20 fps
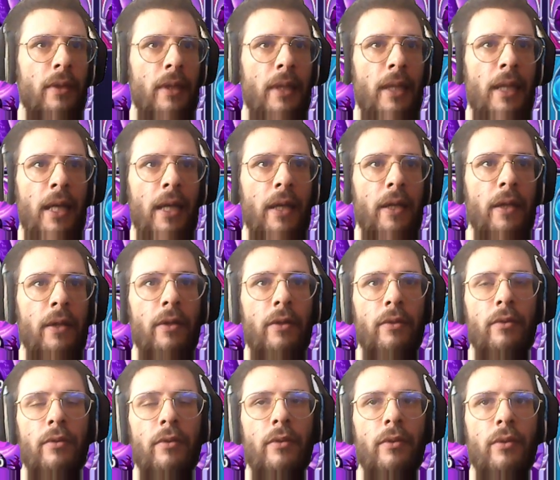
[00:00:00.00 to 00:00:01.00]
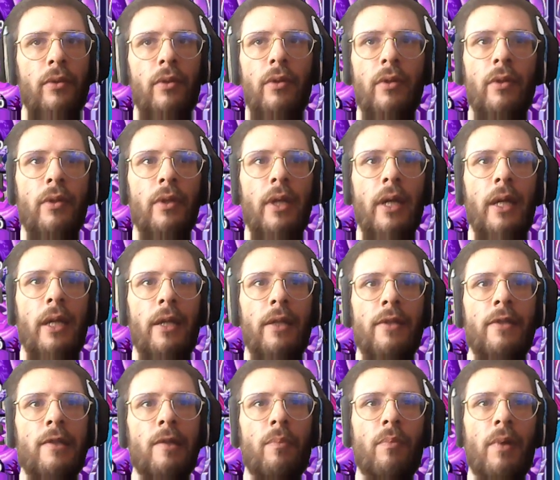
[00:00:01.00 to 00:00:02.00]
there, and
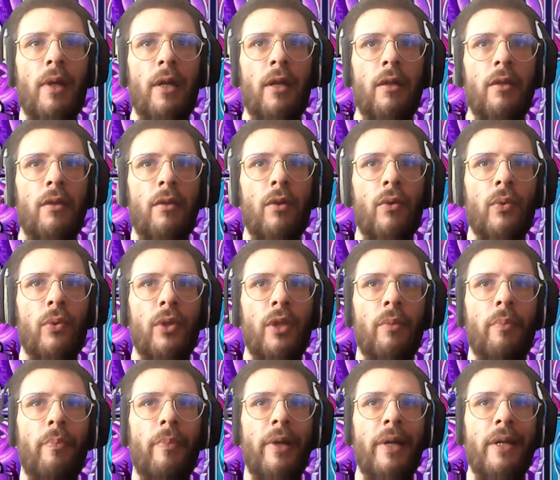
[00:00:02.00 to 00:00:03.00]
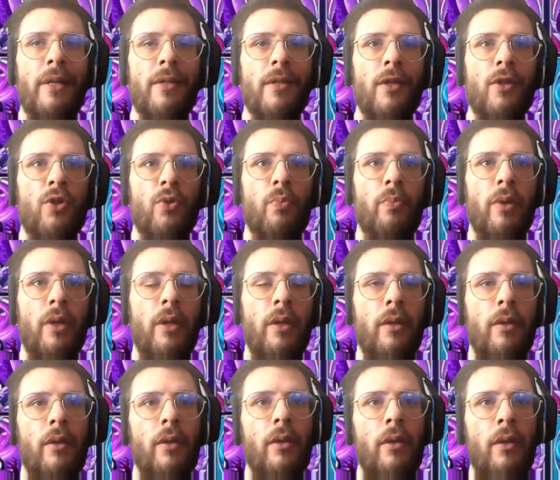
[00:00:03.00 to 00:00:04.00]
this is applied on the base HP,
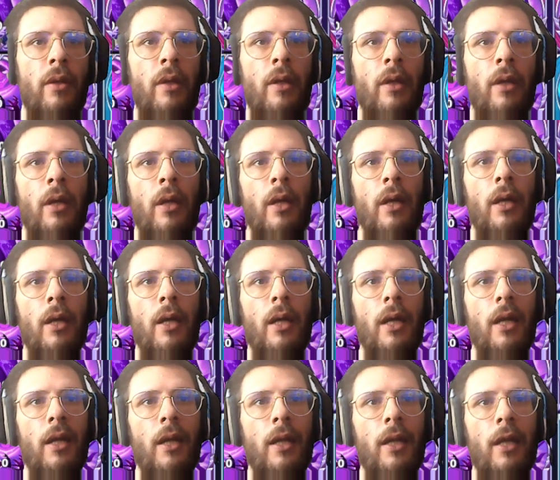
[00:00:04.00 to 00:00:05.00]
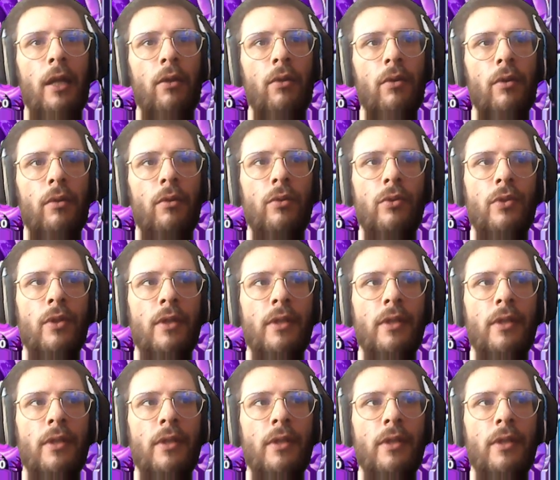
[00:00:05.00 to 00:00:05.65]
and then you're losing